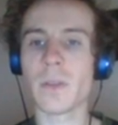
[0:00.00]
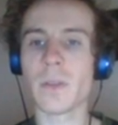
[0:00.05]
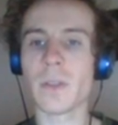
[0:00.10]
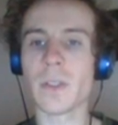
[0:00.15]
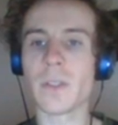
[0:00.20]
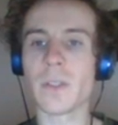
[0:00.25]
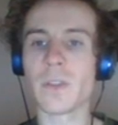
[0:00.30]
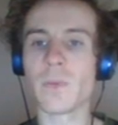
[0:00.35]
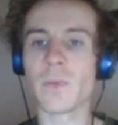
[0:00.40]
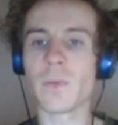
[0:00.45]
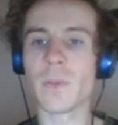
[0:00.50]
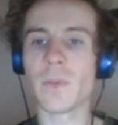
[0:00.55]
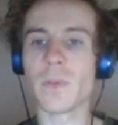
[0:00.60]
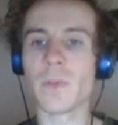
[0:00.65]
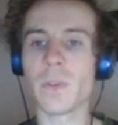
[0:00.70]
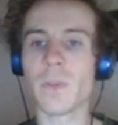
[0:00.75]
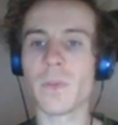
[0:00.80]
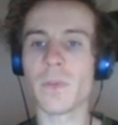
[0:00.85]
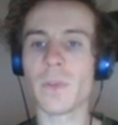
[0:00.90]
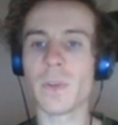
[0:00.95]
Disputes
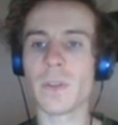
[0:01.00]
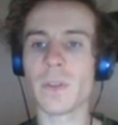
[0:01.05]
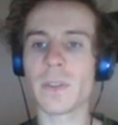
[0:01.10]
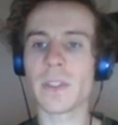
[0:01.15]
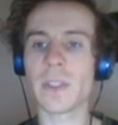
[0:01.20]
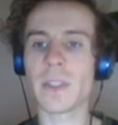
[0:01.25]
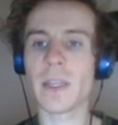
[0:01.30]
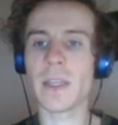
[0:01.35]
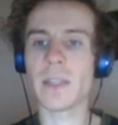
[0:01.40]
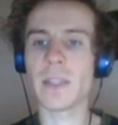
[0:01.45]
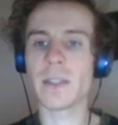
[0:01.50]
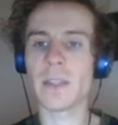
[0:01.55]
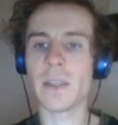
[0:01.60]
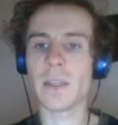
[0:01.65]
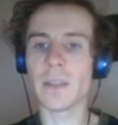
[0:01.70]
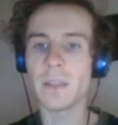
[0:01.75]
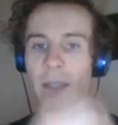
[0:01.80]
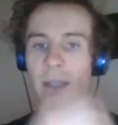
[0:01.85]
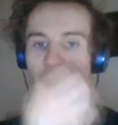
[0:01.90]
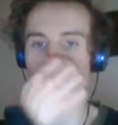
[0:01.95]
with foreign states
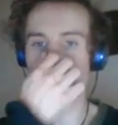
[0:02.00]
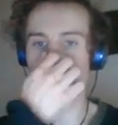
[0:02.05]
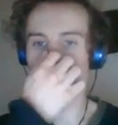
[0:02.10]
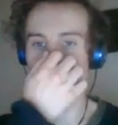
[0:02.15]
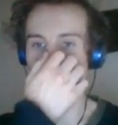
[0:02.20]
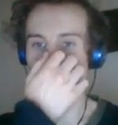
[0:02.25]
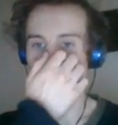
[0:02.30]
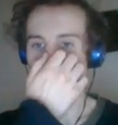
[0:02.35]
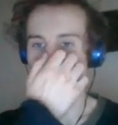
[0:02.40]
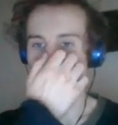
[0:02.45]
unless